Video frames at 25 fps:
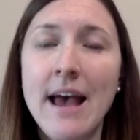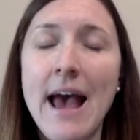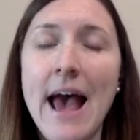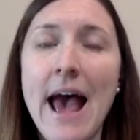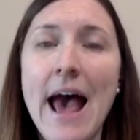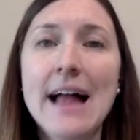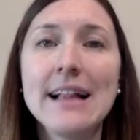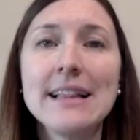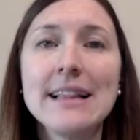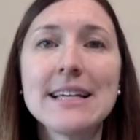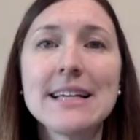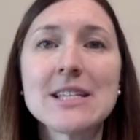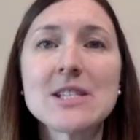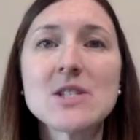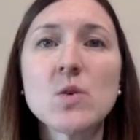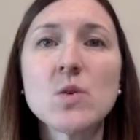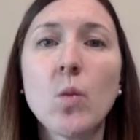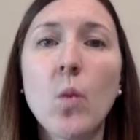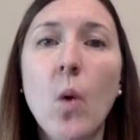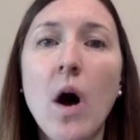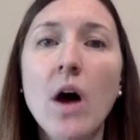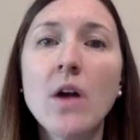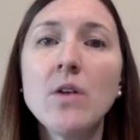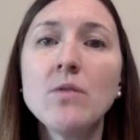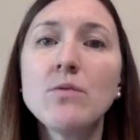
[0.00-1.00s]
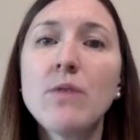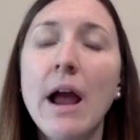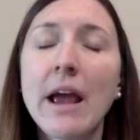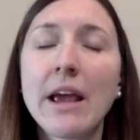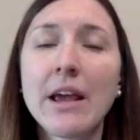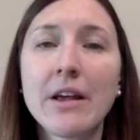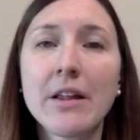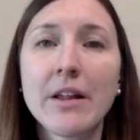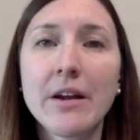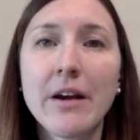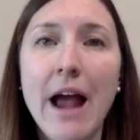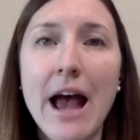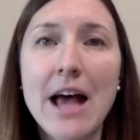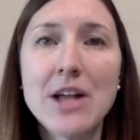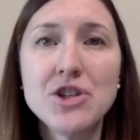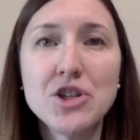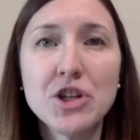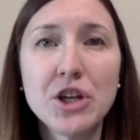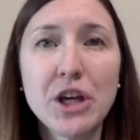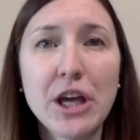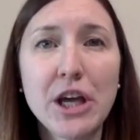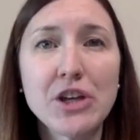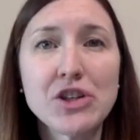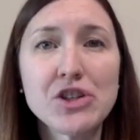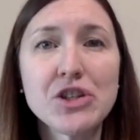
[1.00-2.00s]
at least one regular
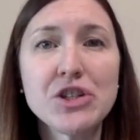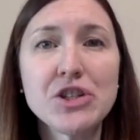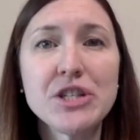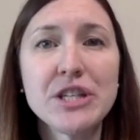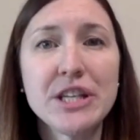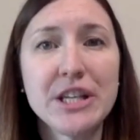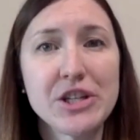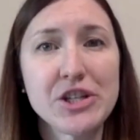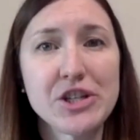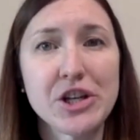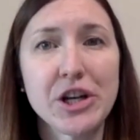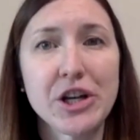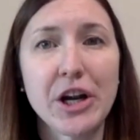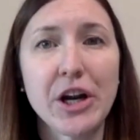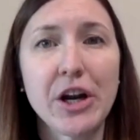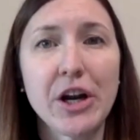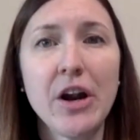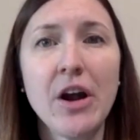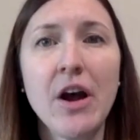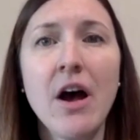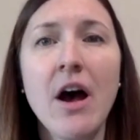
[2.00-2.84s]
education teacher